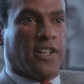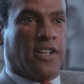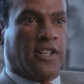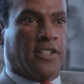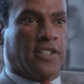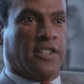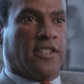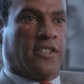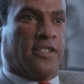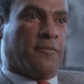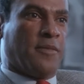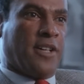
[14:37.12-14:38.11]

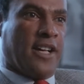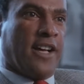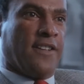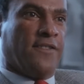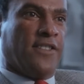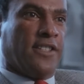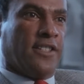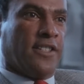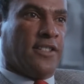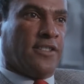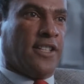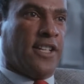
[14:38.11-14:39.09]
by Ivy
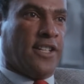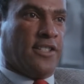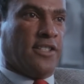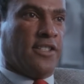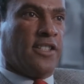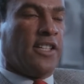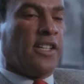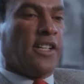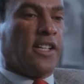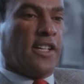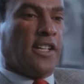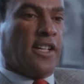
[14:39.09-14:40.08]
Lenin.
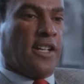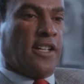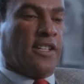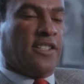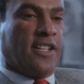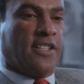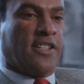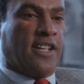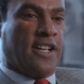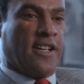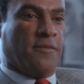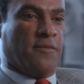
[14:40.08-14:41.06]
And at that
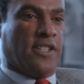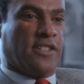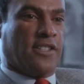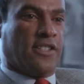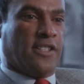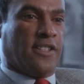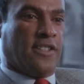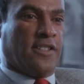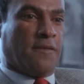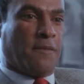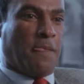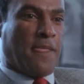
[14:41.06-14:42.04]
time, that
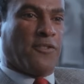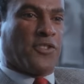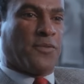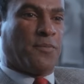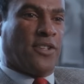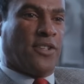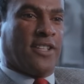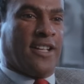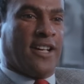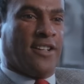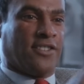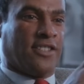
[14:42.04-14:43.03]
it was pointed
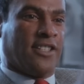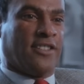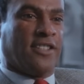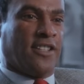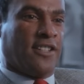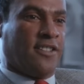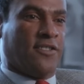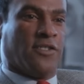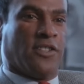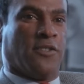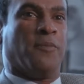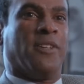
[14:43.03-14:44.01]
out that
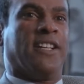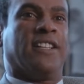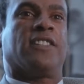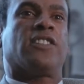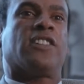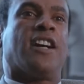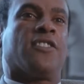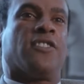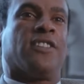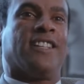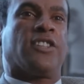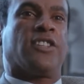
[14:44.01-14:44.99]
there are many
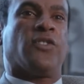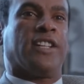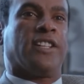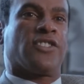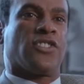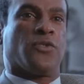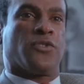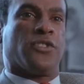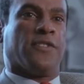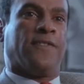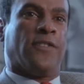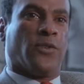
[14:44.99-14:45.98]
contradictory
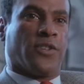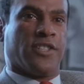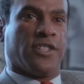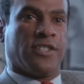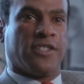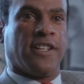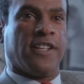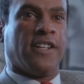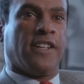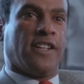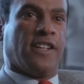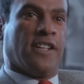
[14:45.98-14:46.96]
social forces,
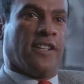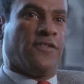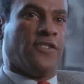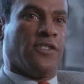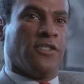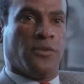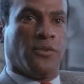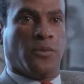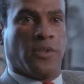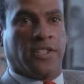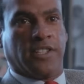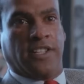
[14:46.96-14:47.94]
and if you knew
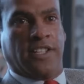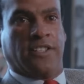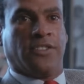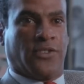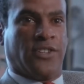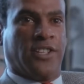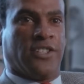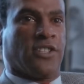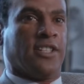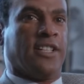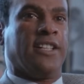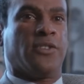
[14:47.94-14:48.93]
what to increase
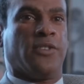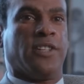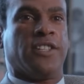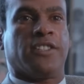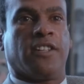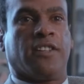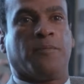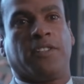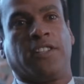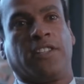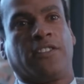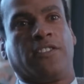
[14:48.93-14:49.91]
or decrease at a
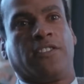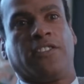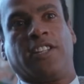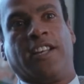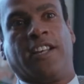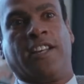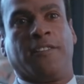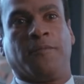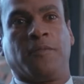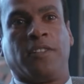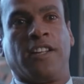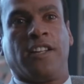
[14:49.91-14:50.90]
particular
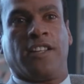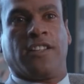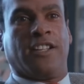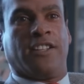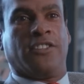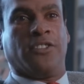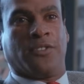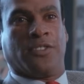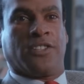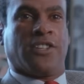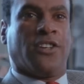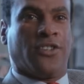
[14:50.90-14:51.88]
time, that you
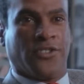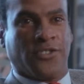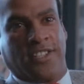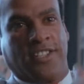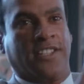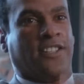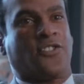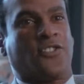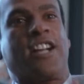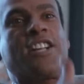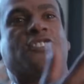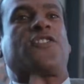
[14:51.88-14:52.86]
could cause a
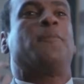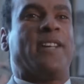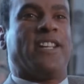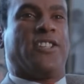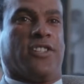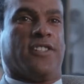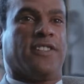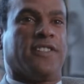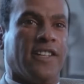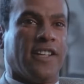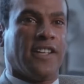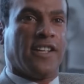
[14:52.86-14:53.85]
transformation.
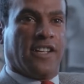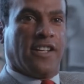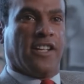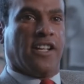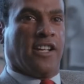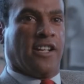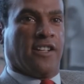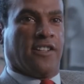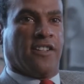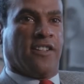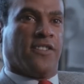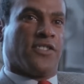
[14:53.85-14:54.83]

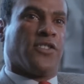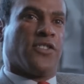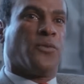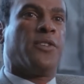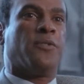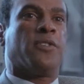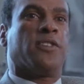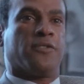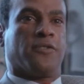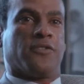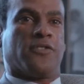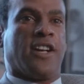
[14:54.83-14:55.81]
And so we
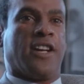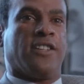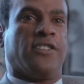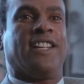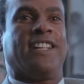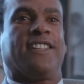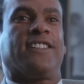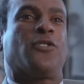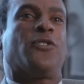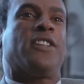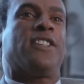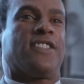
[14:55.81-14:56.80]
were trying to
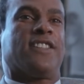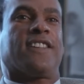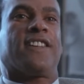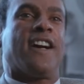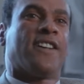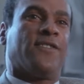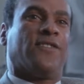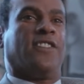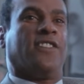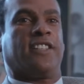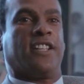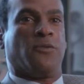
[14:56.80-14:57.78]
increase the
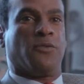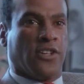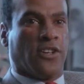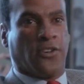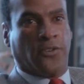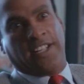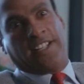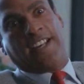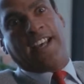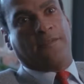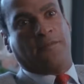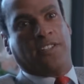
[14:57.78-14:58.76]
conflict that was already
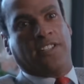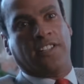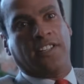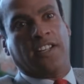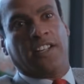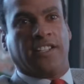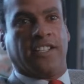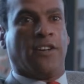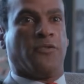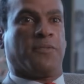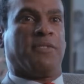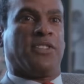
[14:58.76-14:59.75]
happening, and
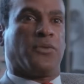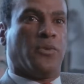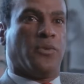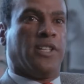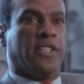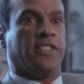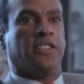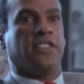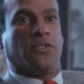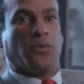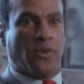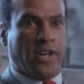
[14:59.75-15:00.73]
that was between
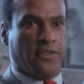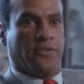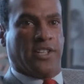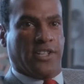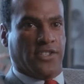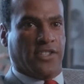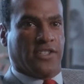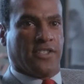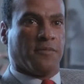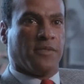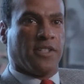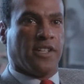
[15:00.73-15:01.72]
the white
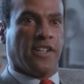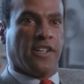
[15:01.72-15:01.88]
racism,